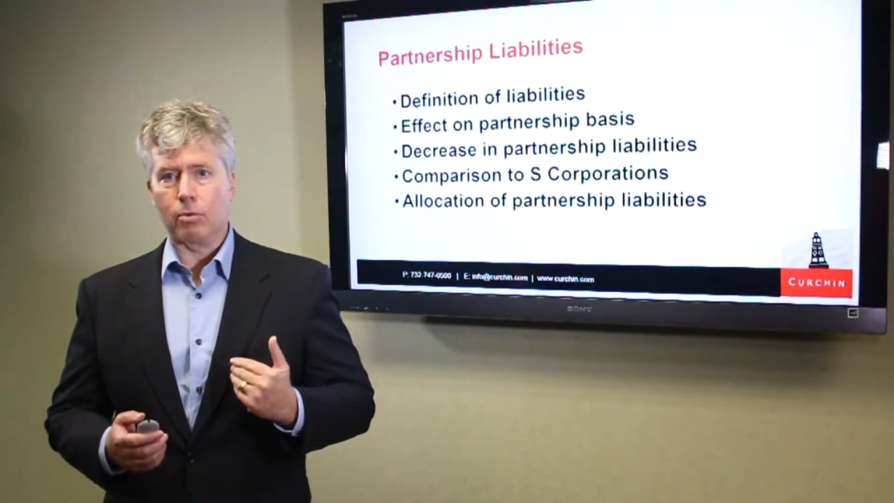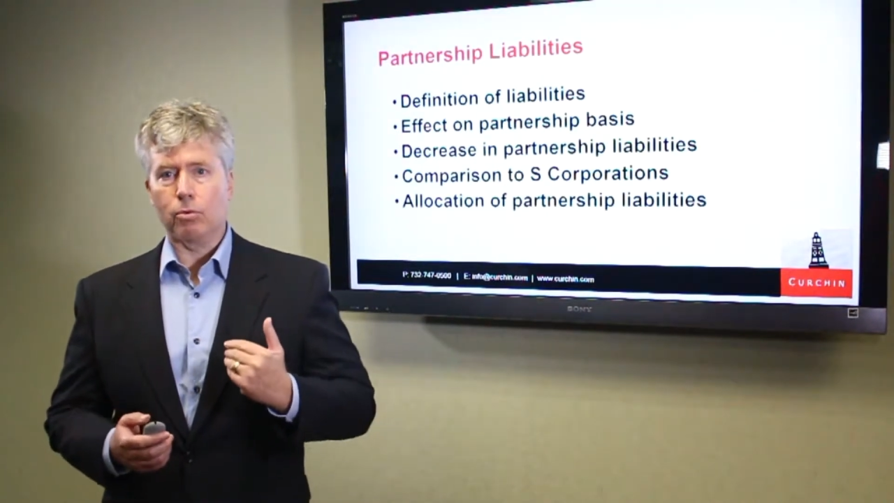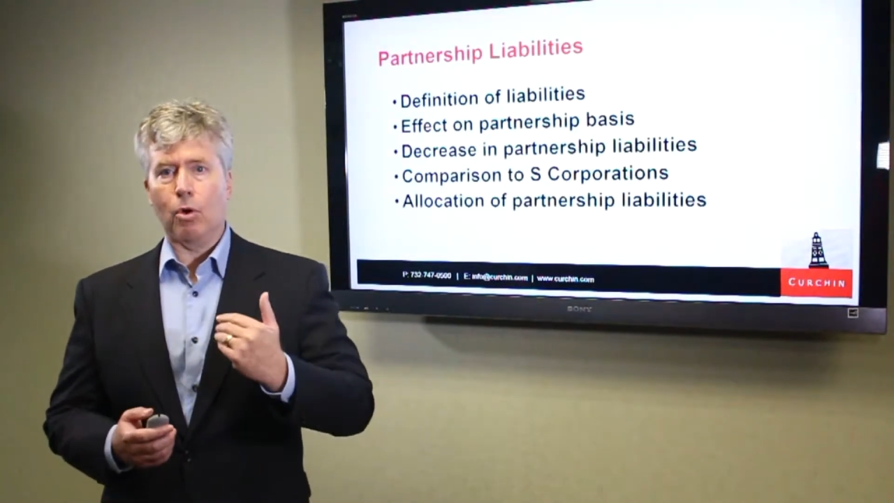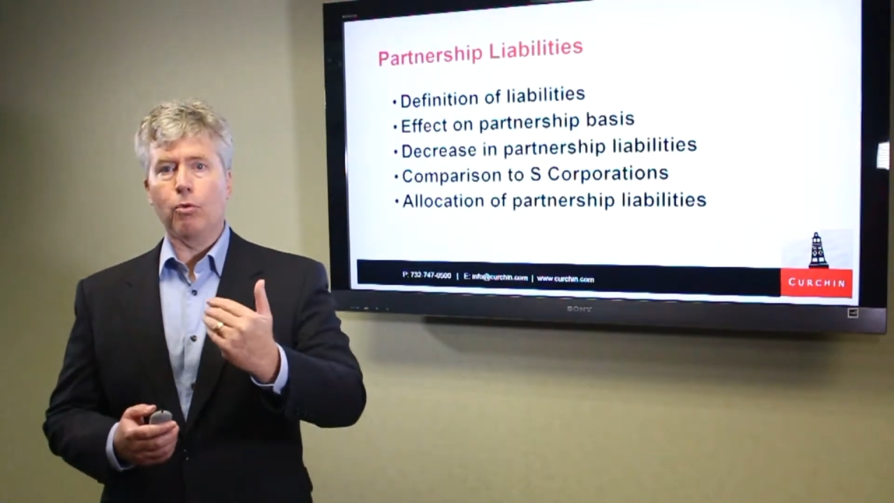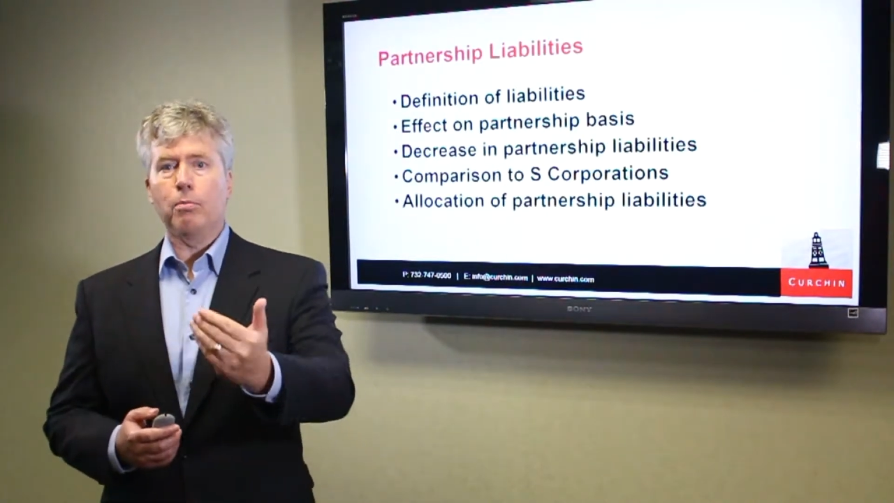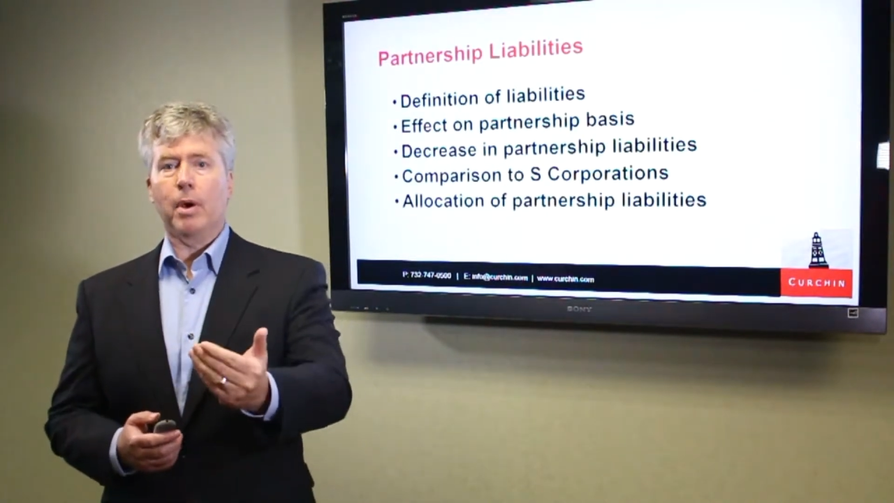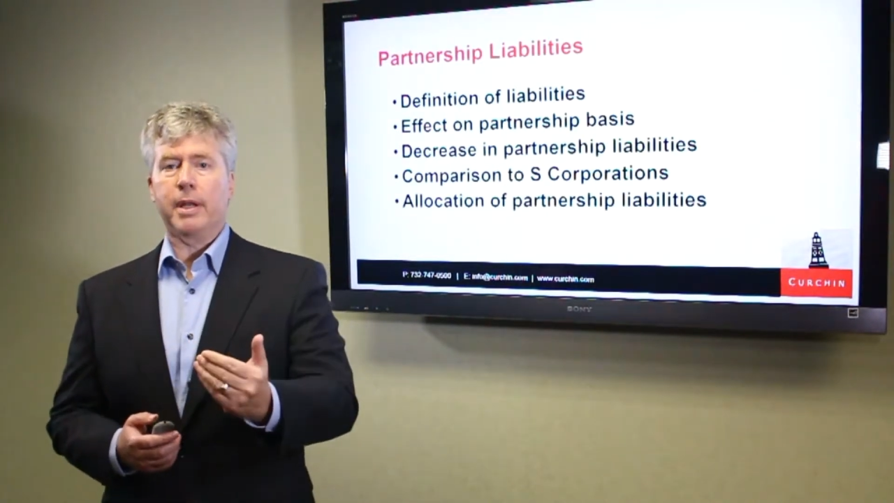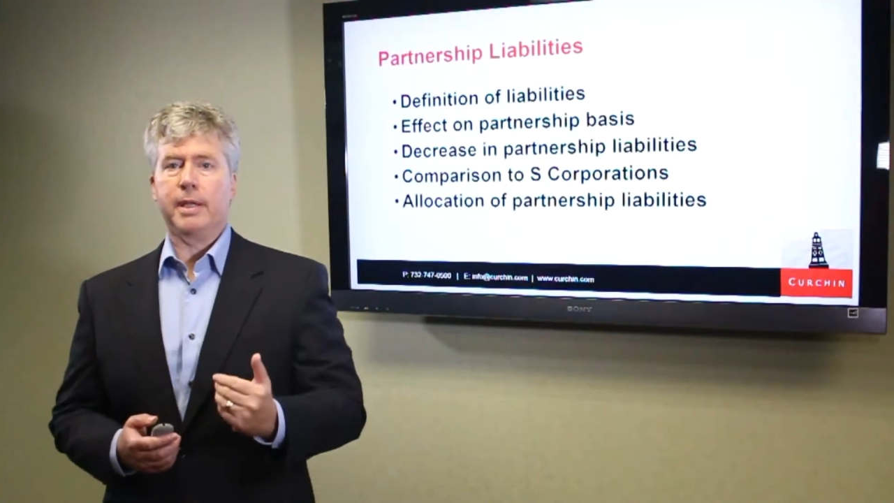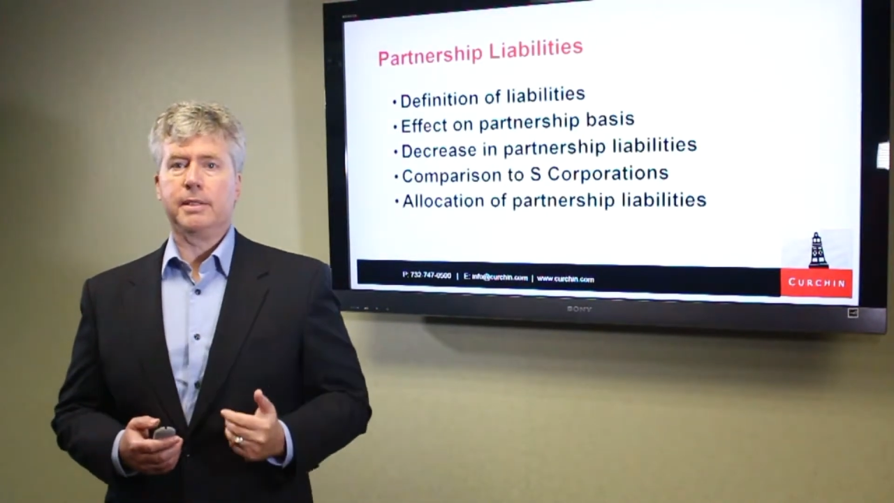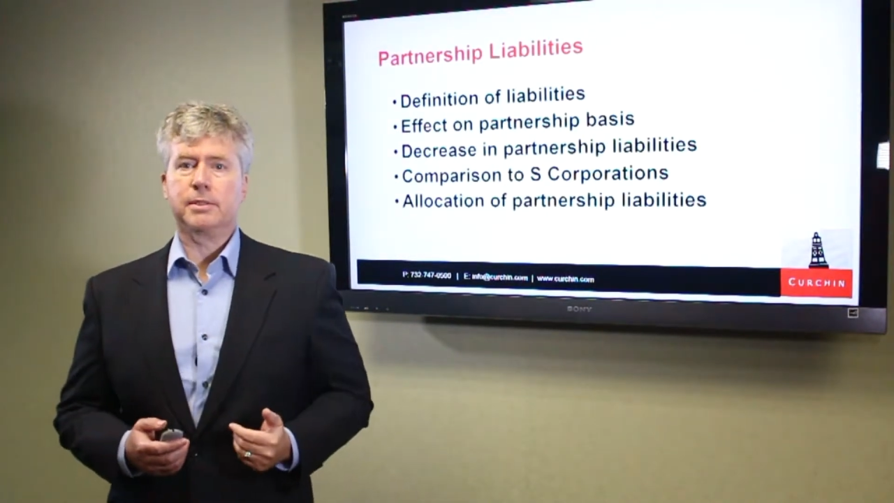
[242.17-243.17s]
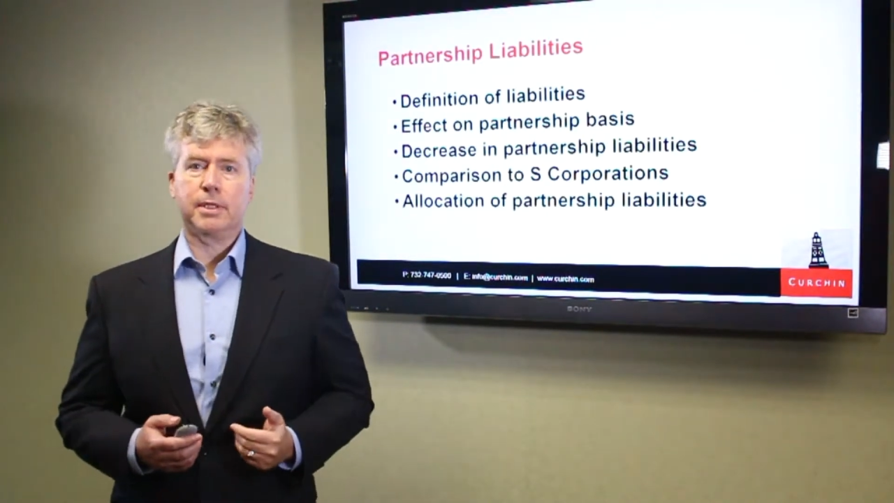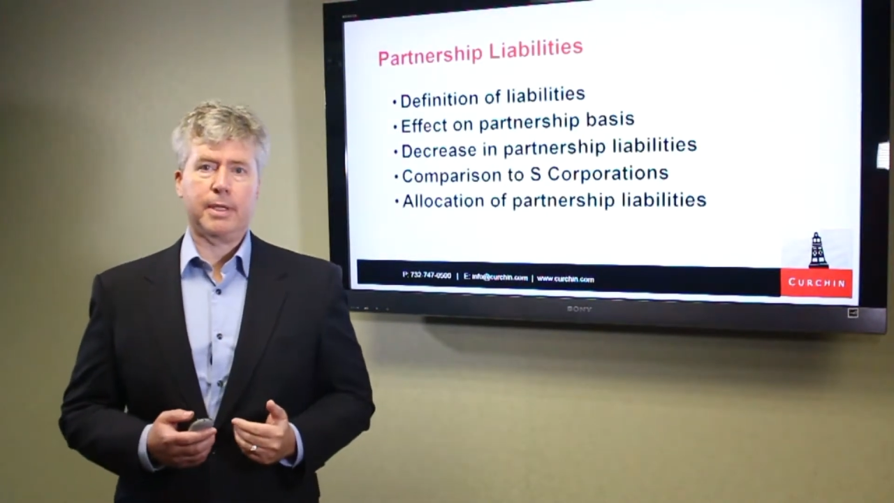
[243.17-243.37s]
loan money into